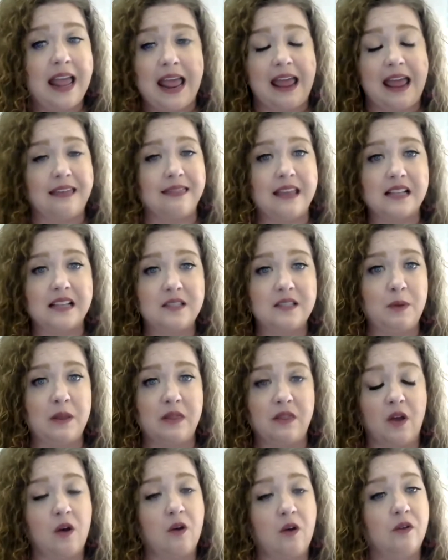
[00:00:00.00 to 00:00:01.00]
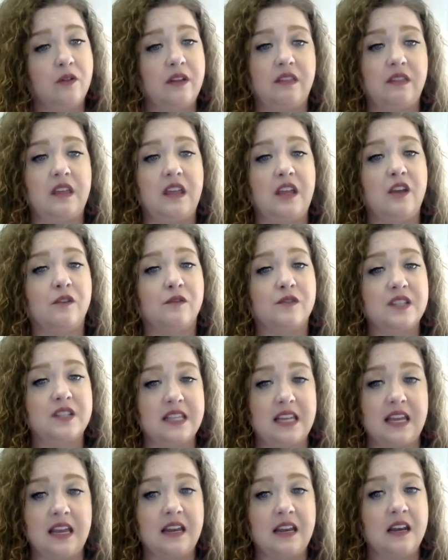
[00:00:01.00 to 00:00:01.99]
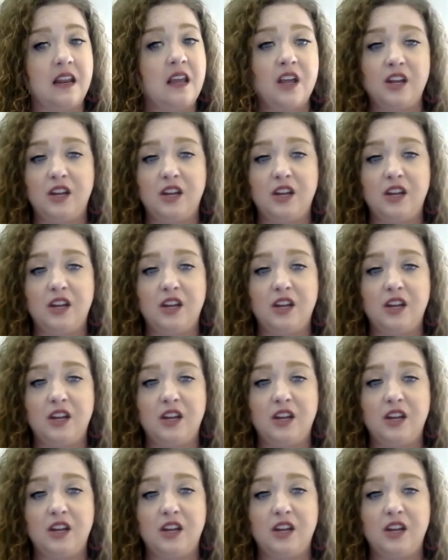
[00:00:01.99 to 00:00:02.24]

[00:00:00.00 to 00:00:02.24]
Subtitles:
and that's been the only thing you've seen,